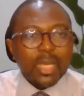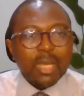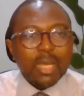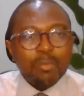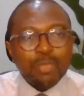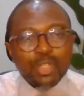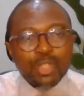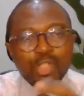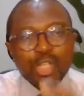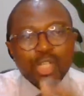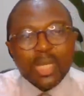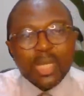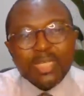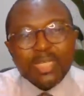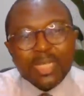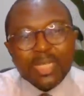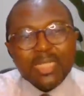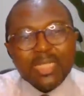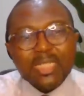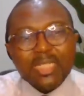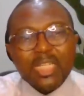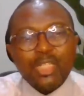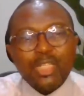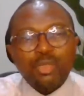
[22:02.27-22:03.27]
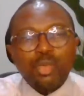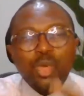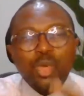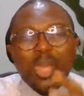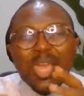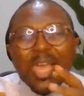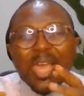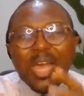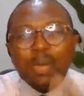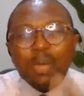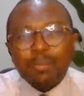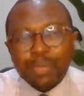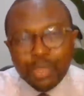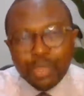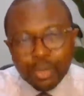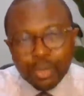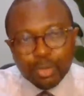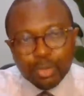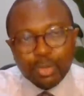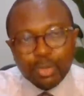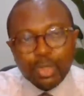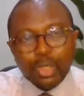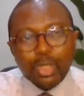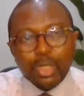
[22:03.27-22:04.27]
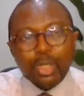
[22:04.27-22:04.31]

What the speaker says: Emotional intelligence will help you